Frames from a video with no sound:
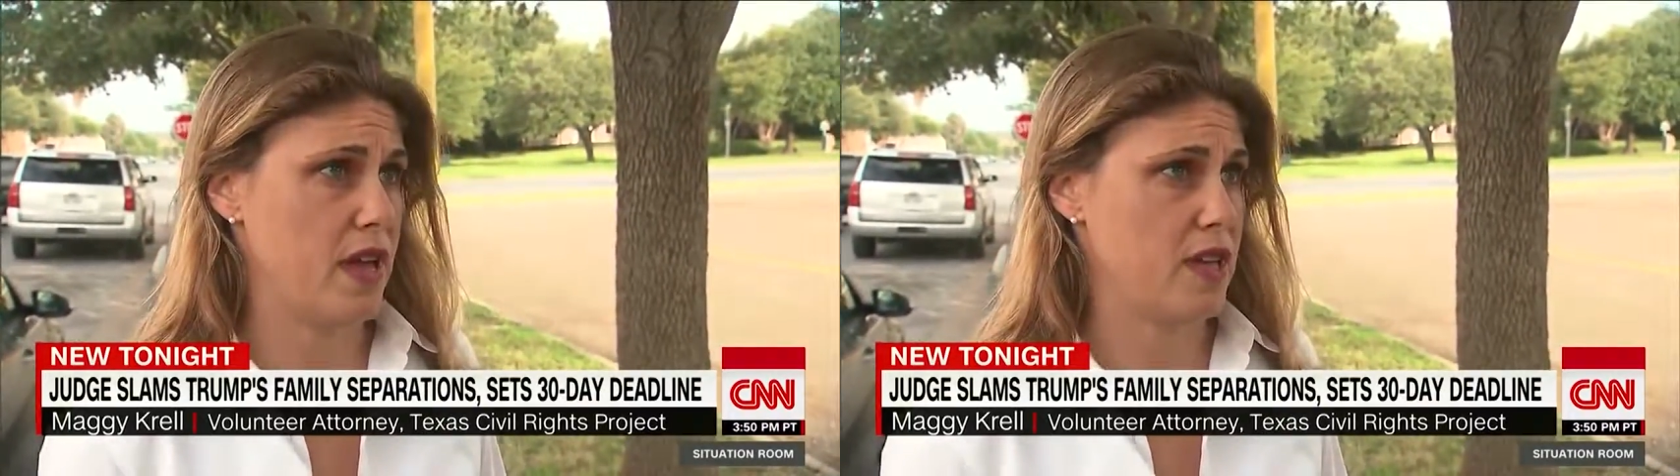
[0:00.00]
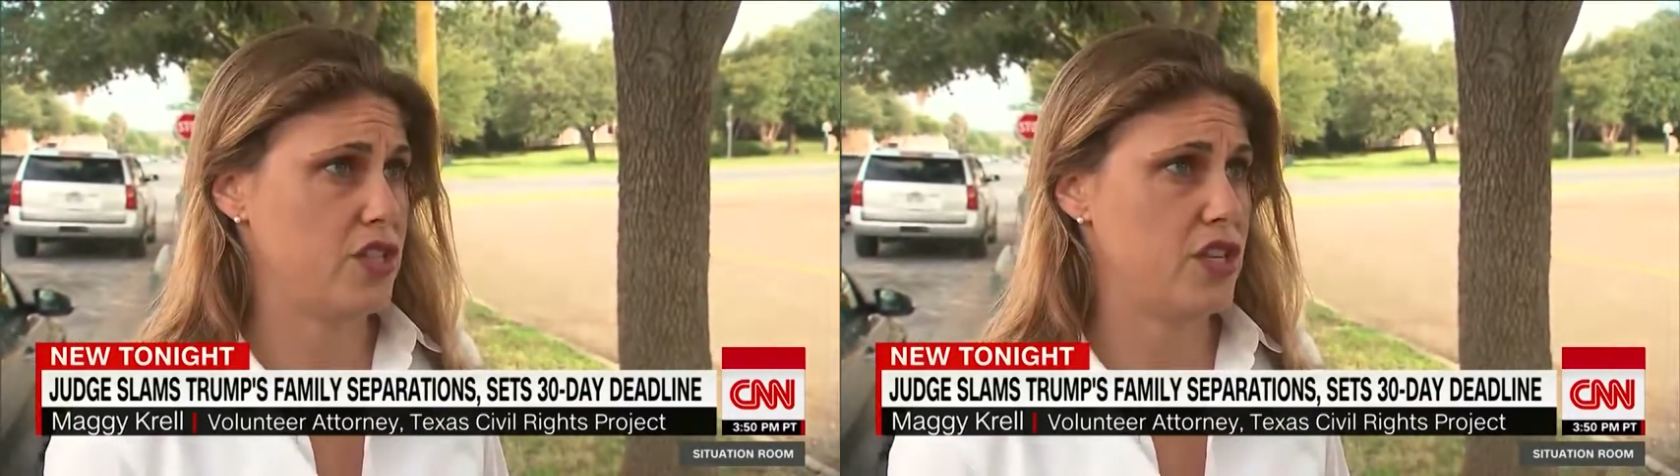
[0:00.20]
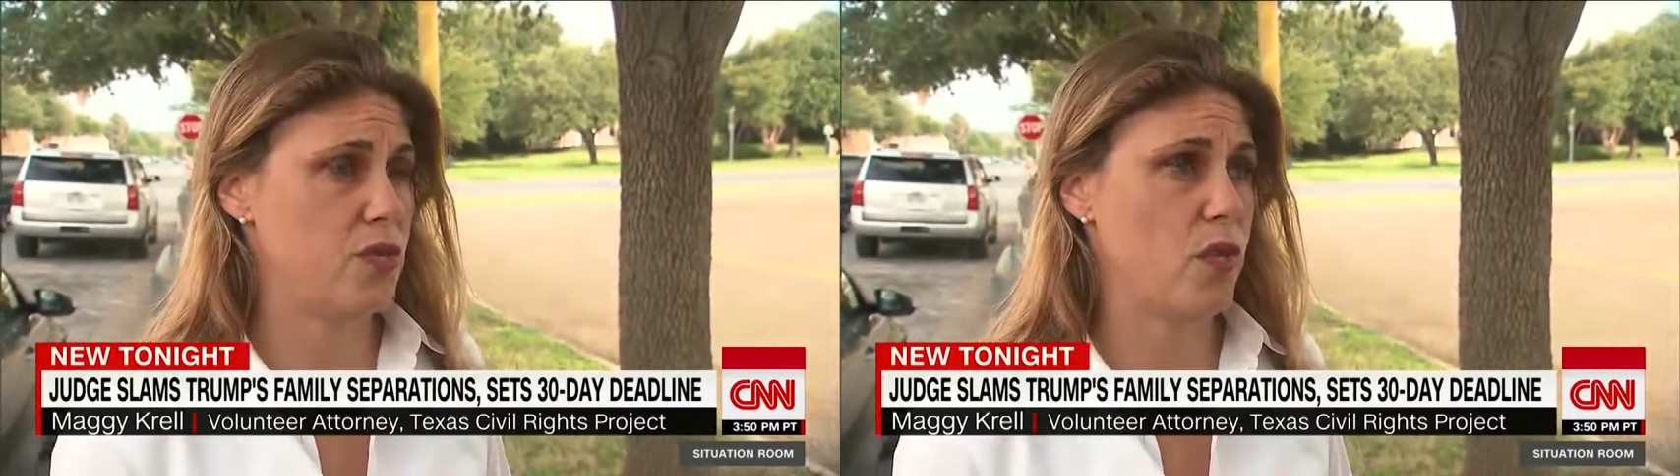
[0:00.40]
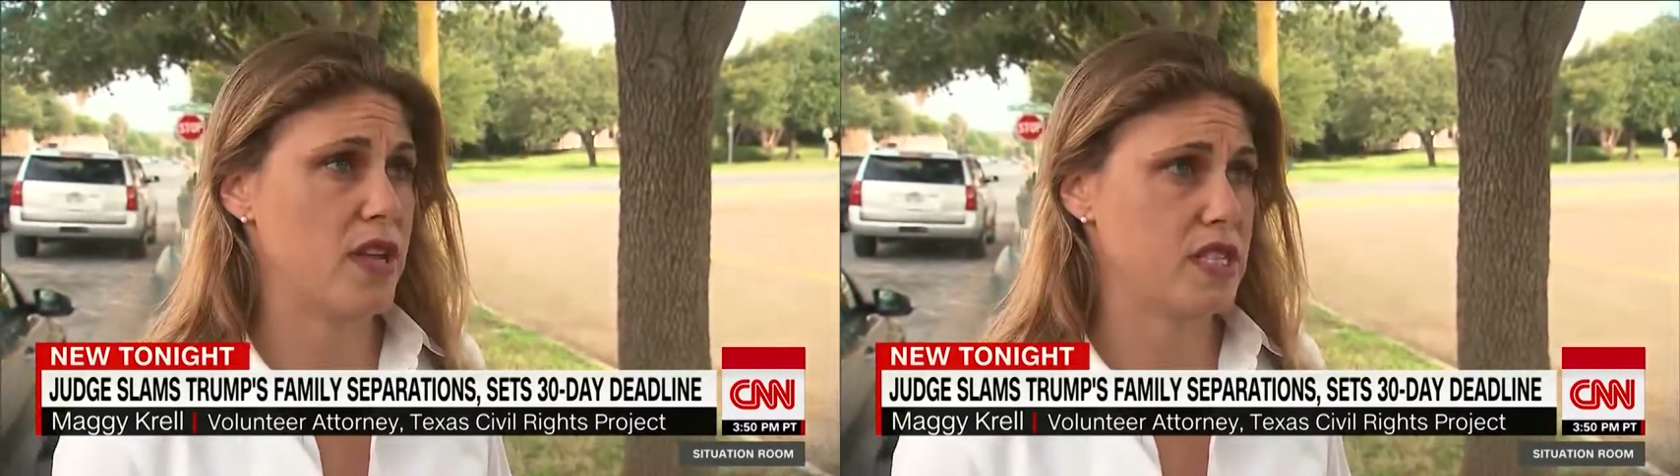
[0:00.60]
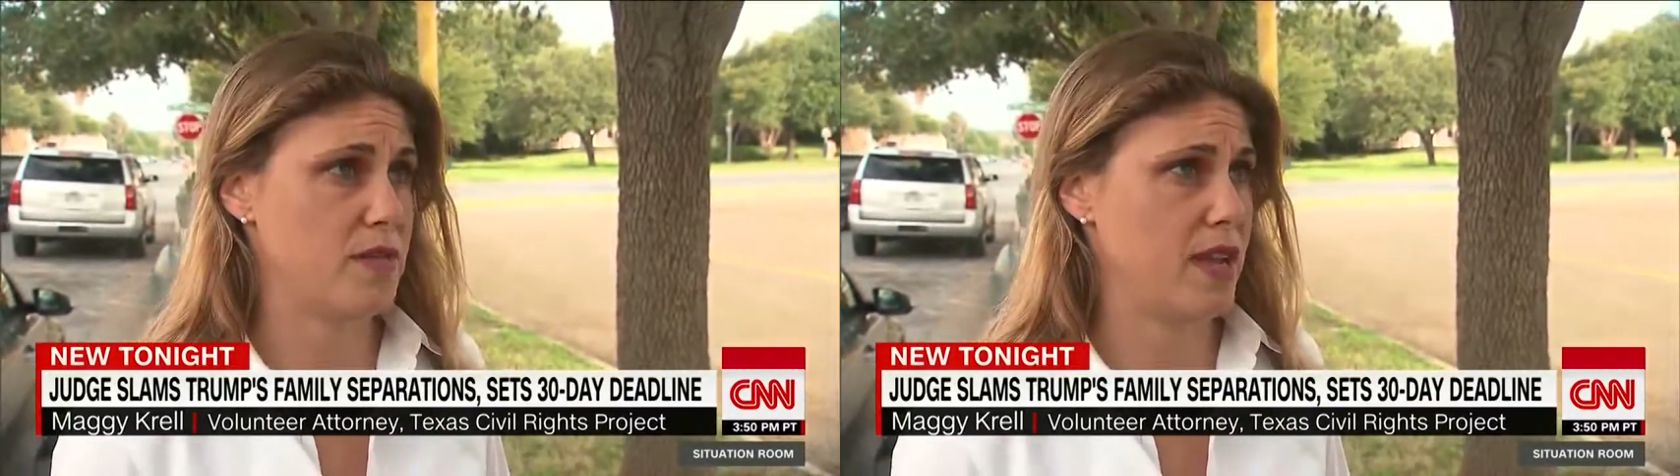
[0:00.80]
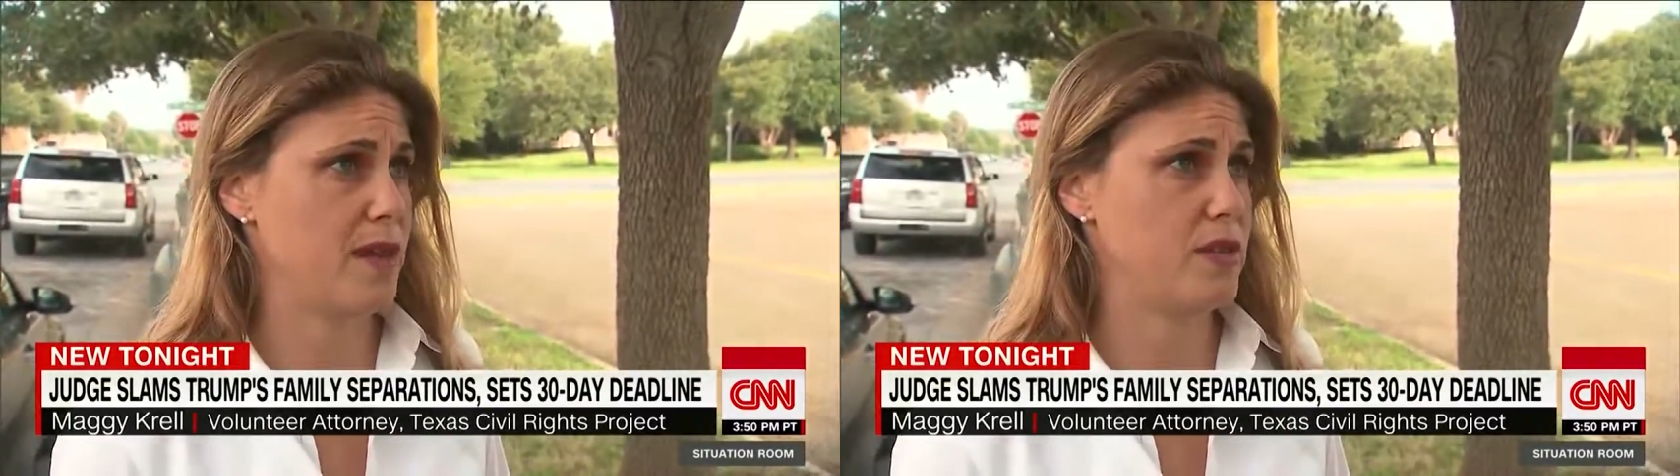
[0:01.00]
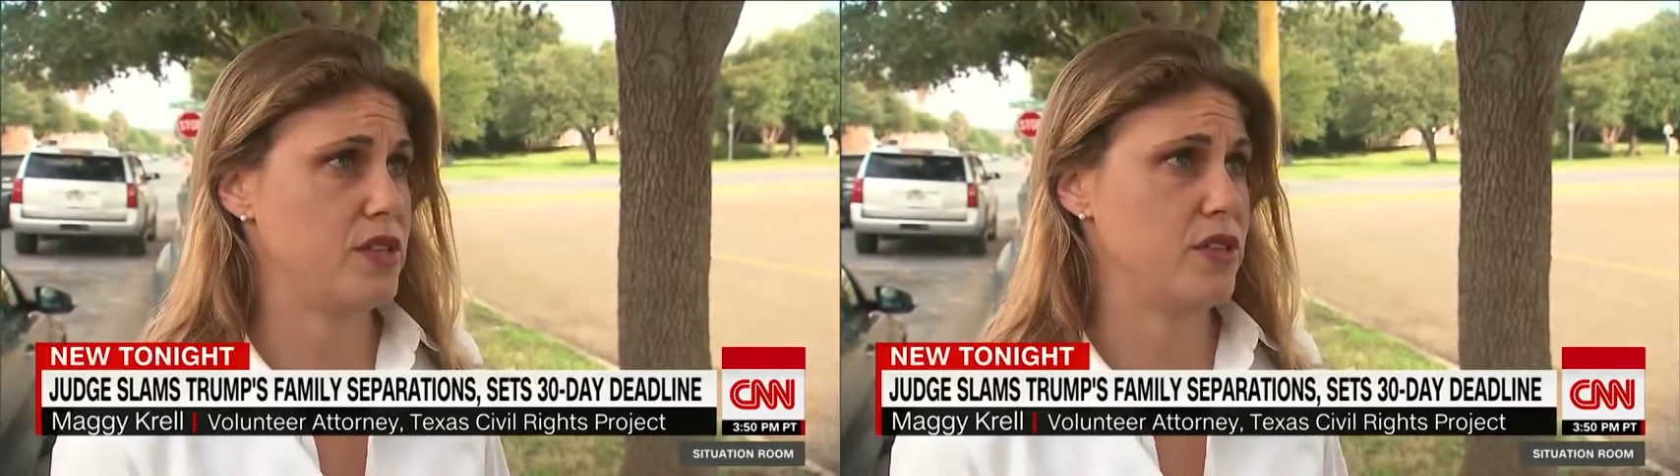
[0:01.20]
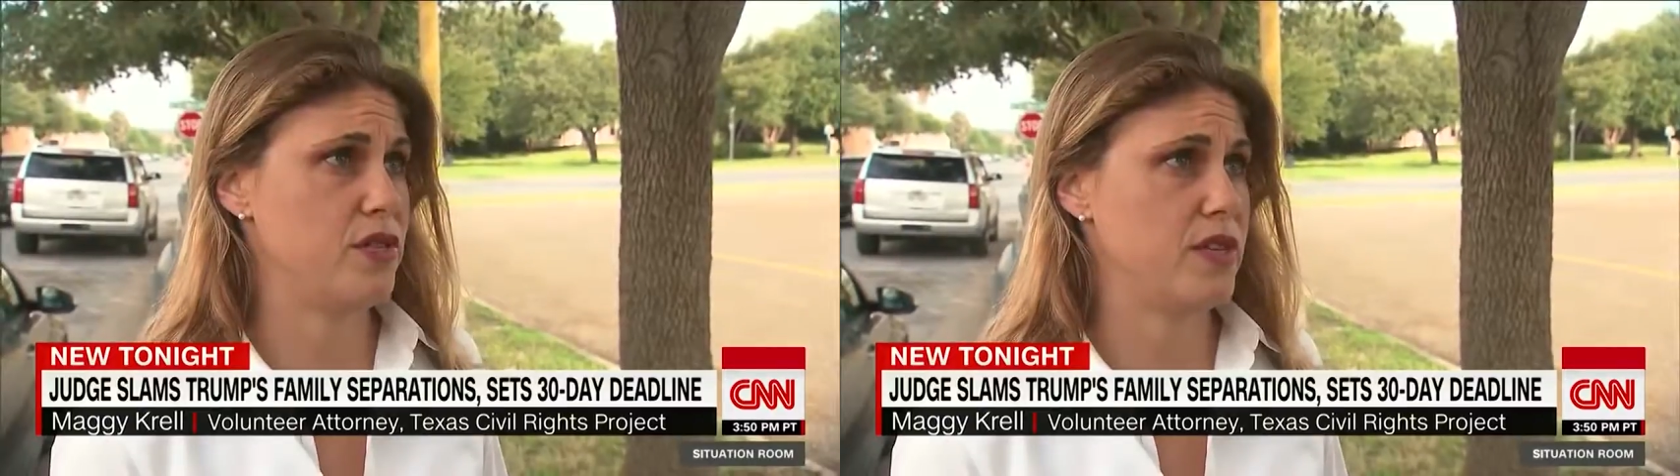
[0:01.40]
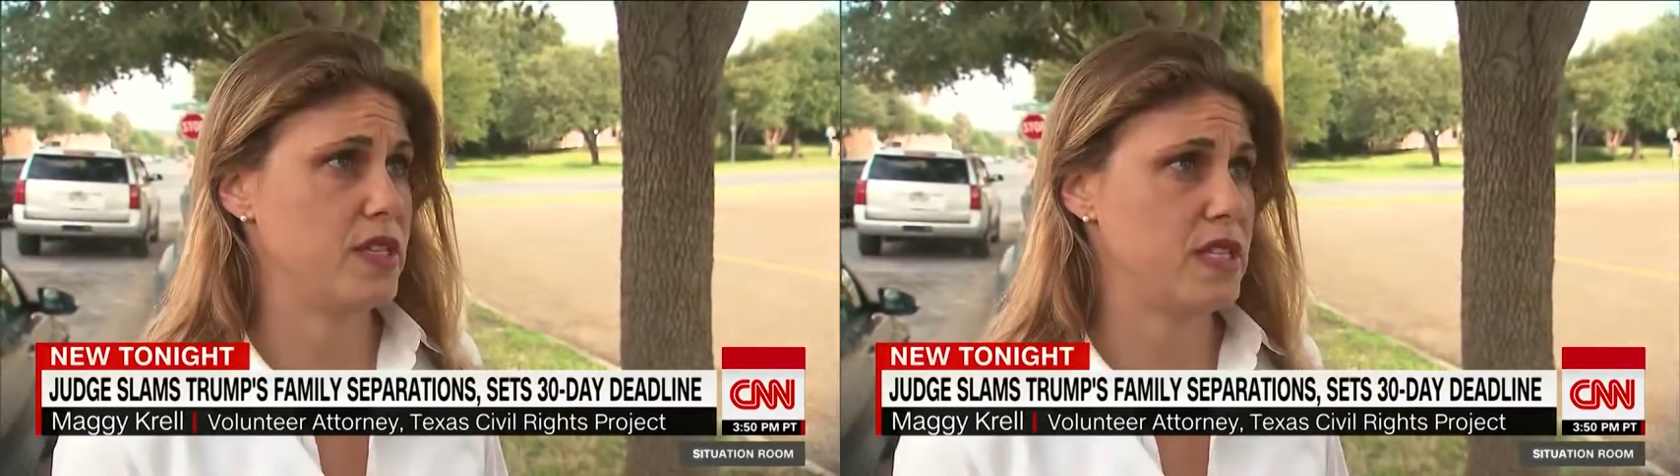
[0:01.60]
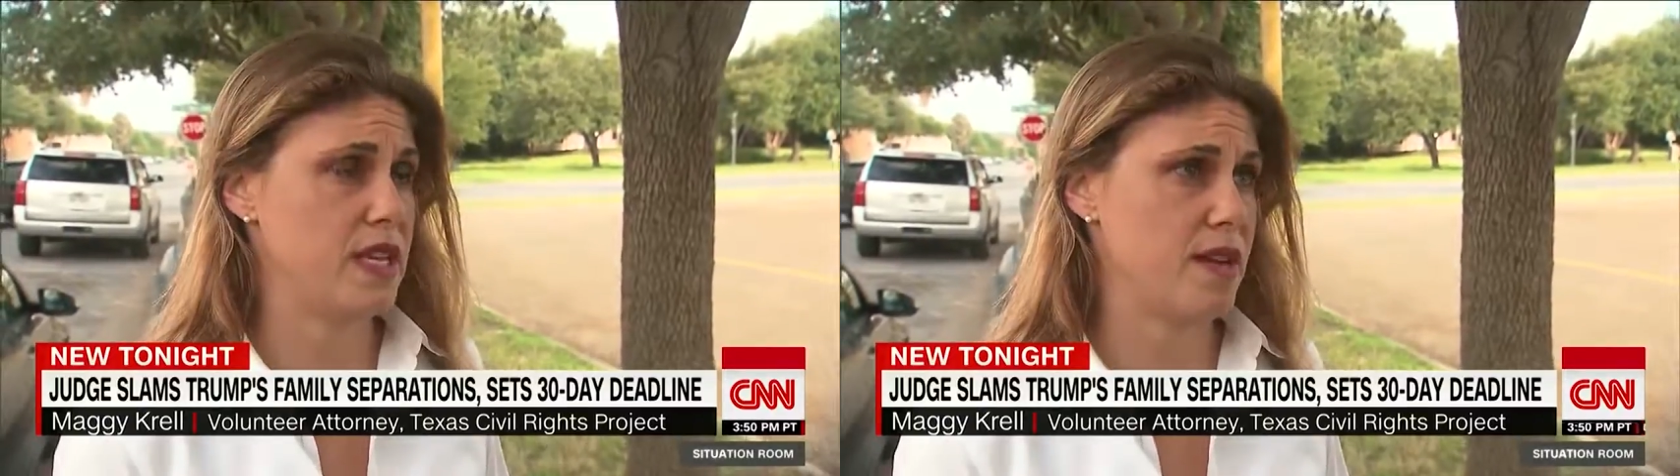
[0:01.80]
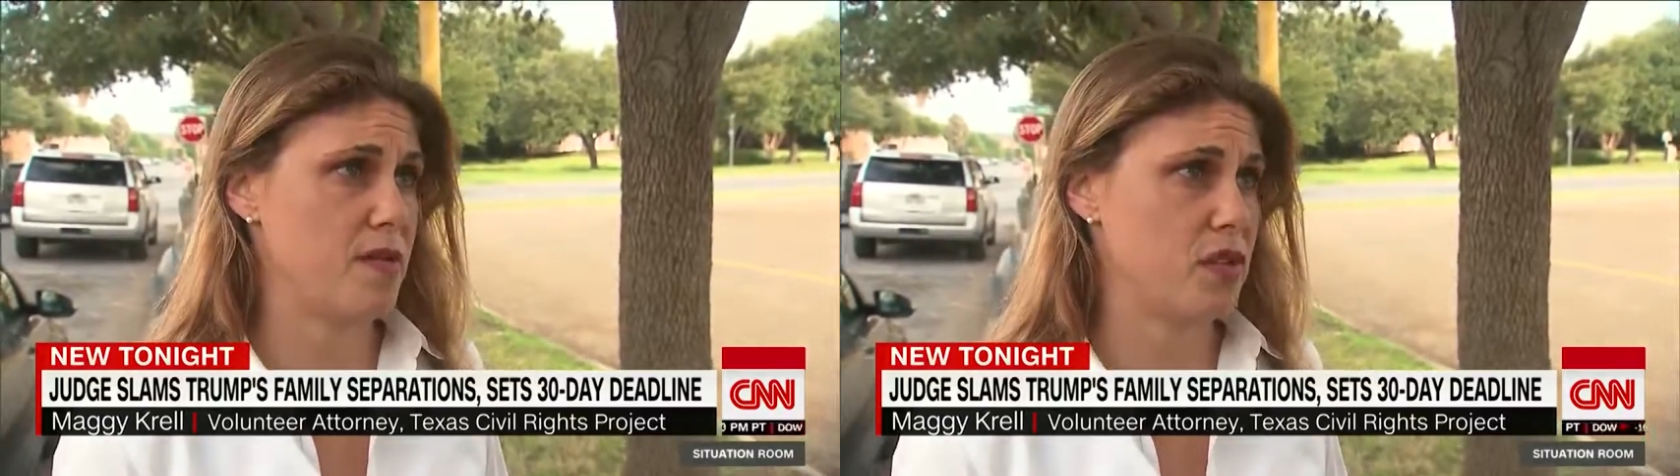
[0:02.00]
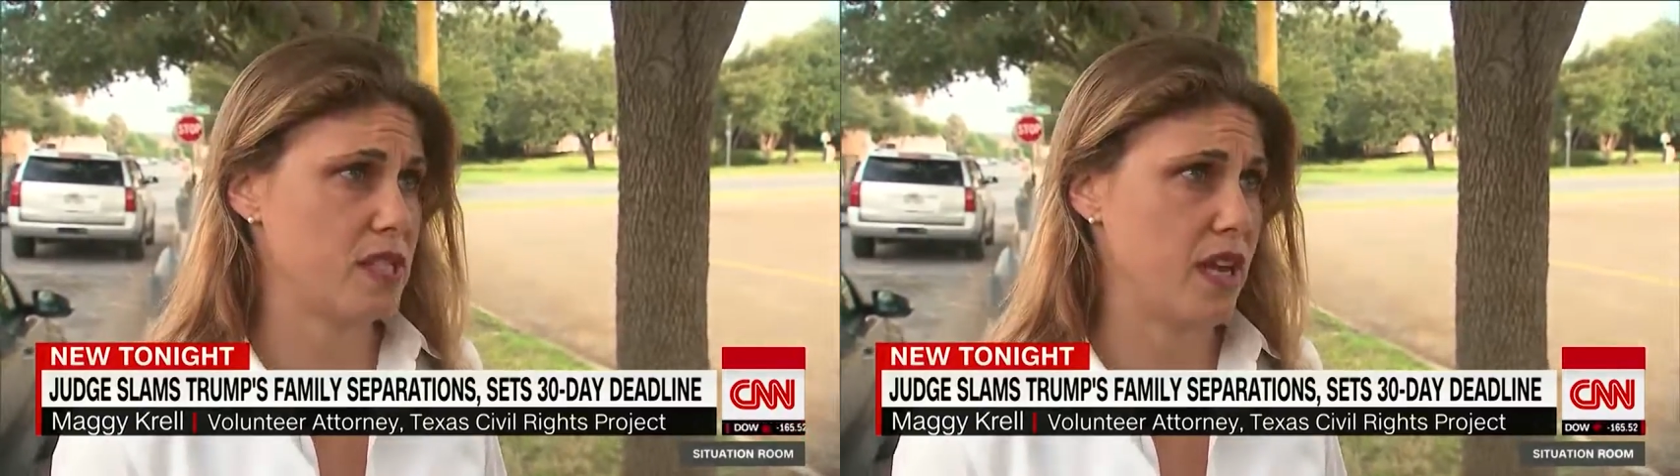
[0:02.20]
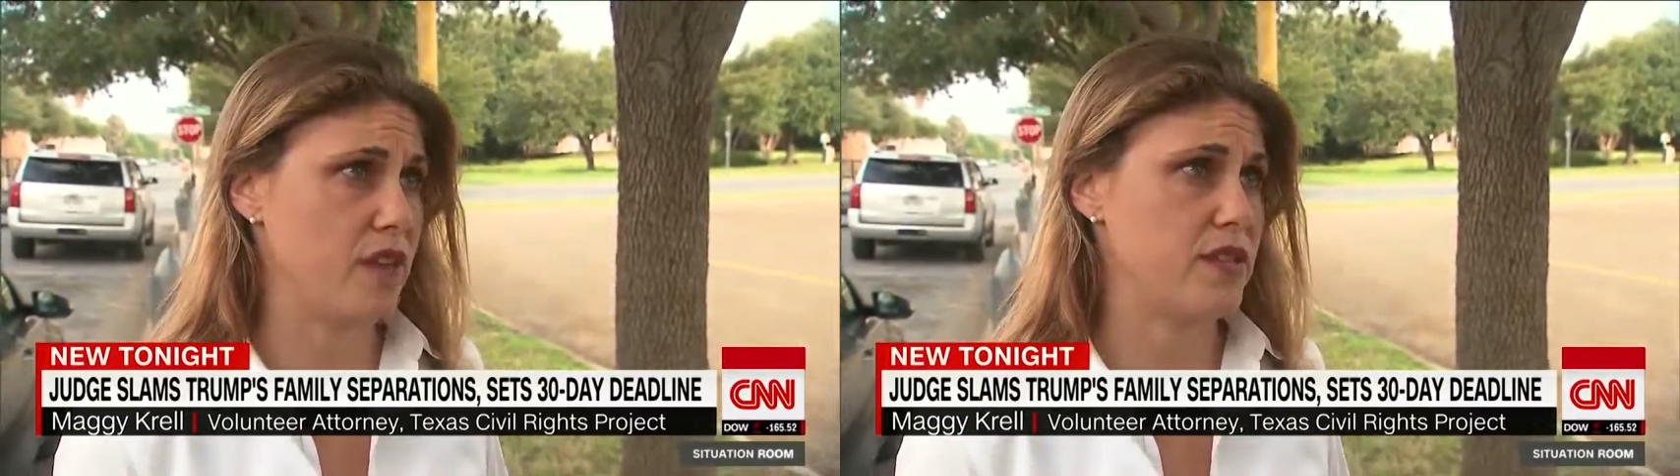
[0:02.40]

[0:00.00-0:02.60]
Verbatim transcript: She wants to be able to see him herself,